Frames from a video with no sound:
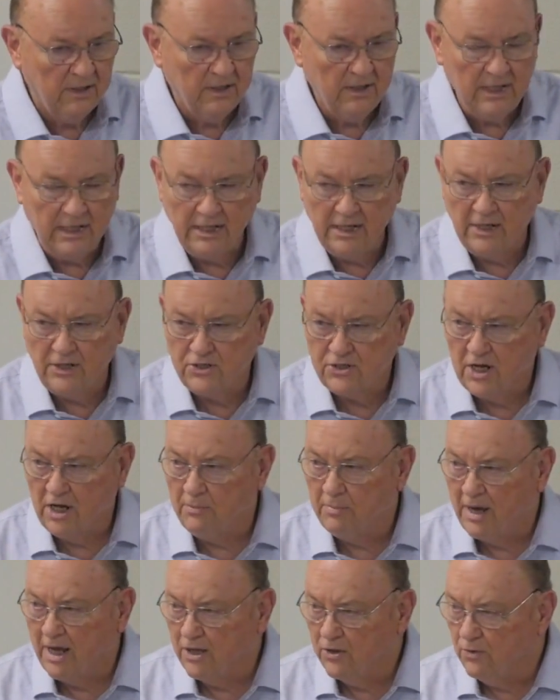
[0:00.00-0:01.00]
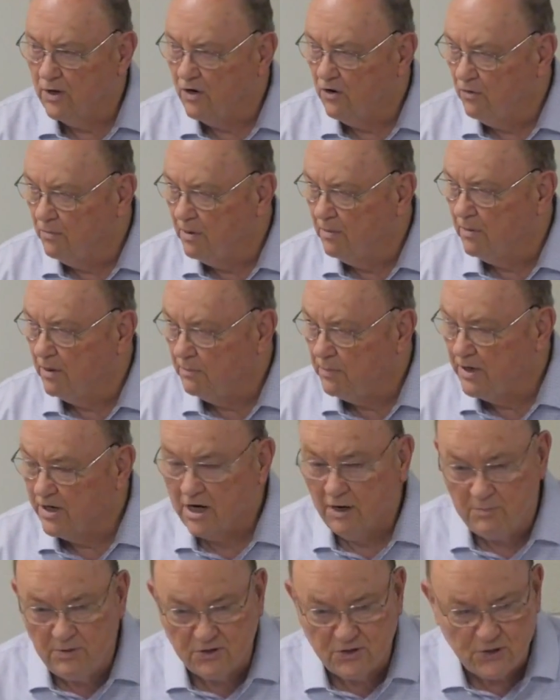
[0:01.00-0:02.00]
He didn't say, by the way, remember to pick
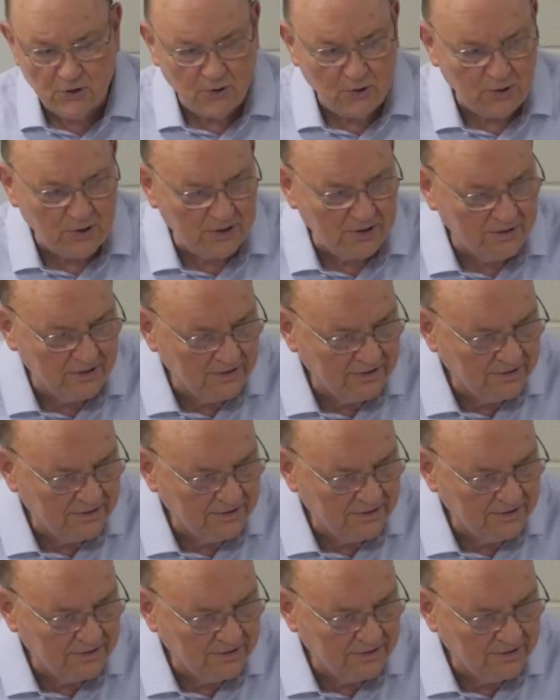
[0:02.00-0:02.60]
up your sword.